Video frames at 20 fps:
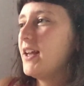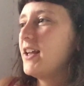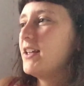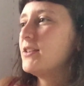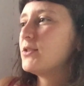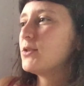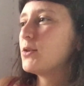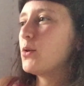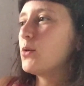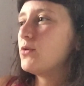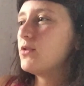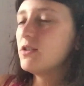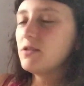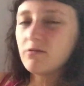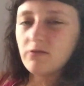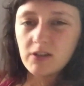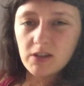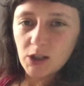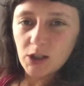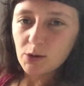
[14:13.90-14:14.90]
So this
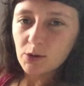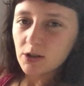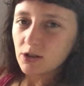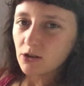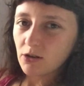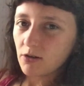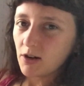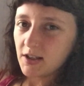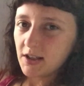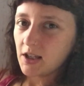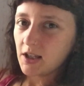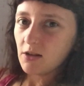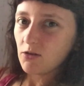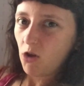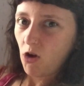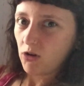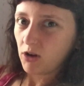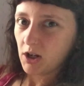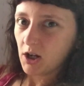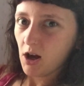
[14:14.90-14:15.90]
video is already
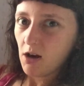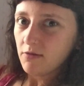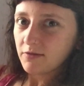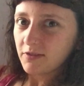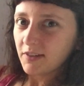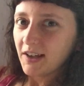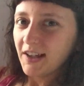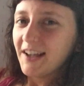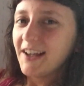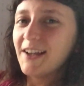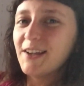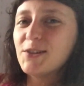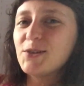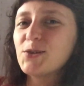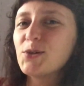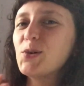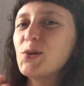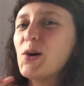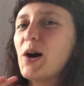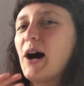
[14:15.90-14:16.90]
long enough,
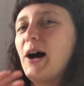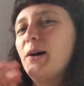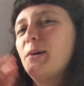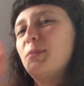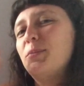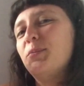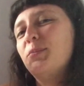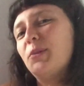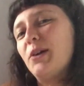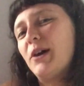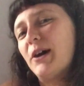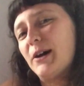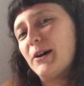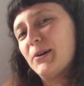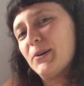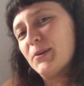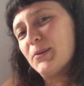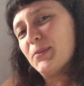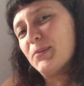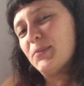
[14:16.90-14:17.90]
so I'll,
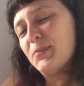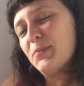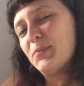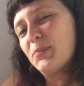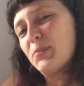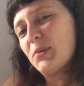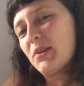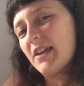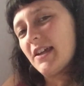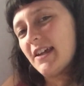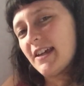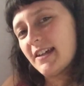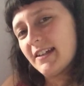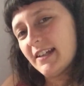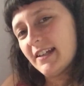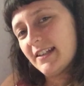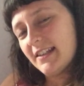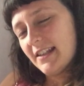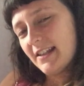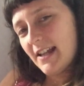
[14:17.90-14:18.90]
I'll play it
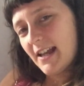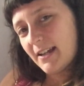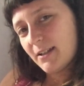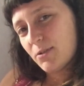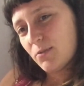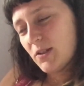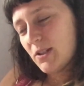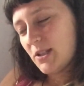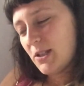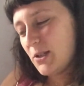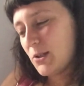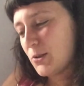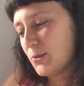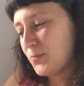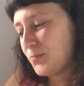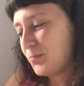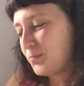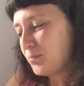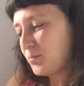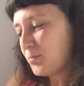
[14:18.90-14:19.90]
in the next video.
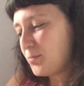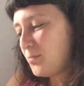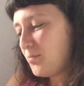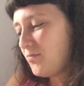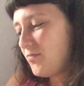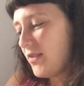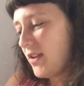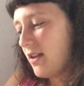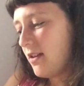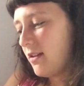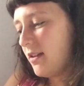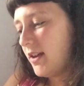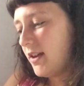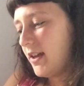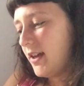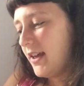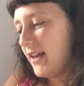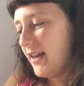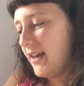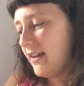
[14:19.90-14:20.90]

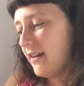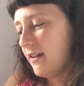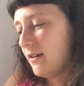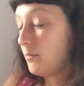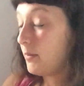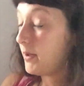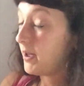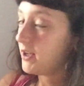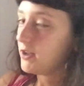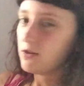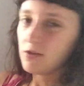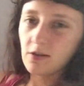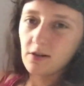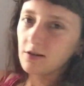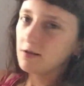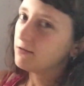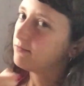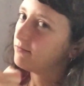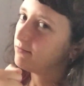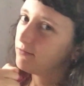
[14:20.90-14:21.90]
I bet
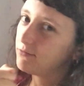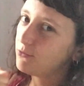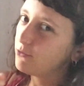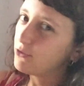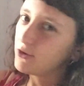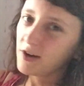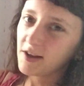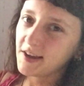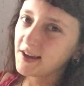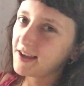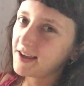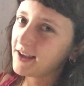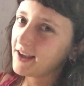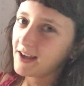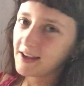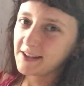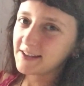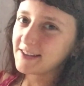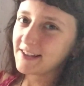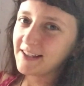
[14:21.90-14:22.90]
you're really
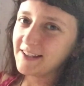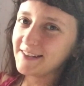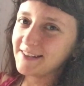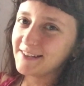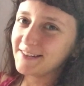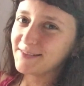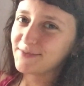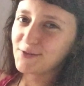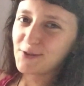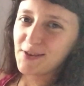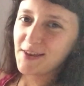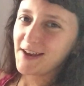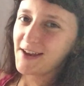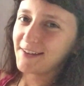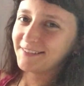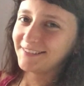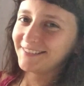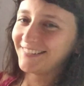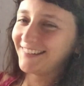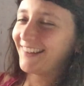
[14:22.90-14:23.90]
excited for that.
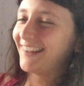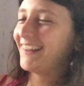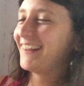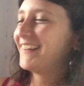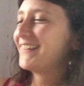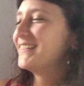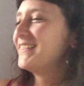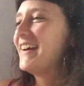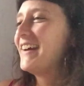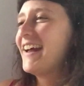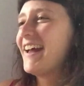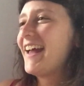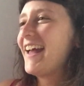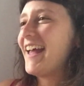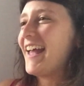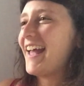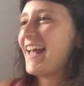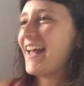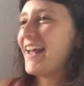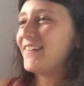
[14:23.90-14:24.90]

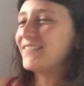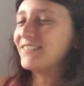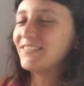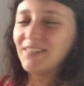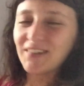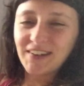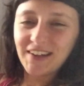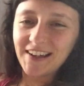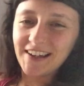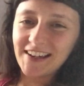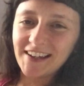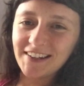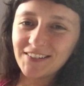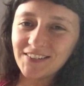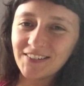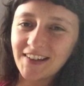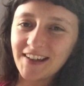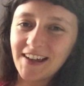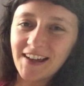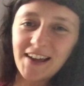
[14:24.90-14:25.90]
Um, okay,
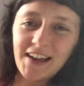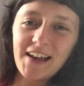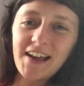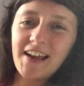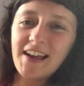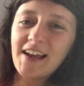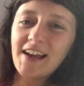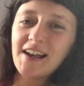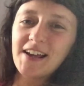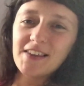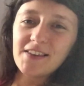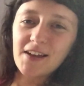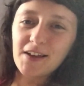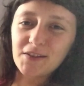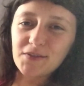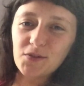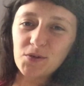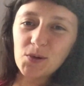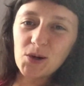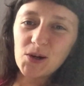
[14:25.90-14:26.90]
anyway,
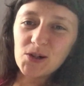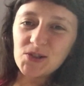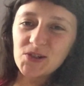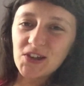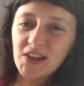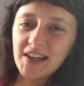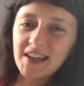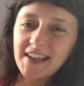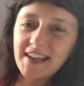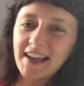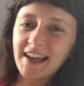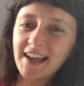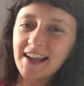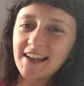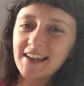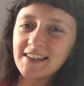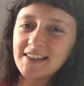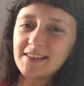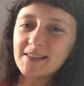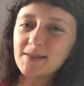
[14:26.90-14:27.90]
thanks for watching
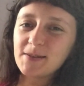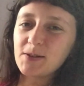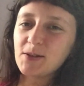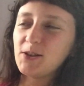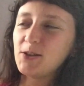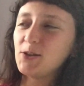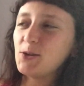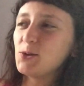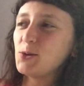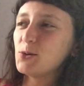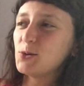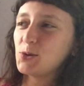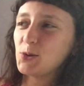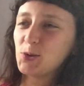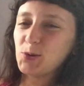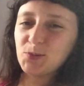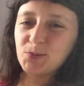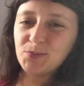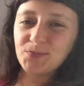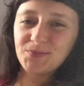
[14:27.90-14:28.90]
and see you
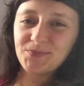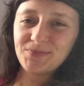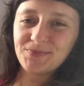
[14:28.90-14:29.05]
soon.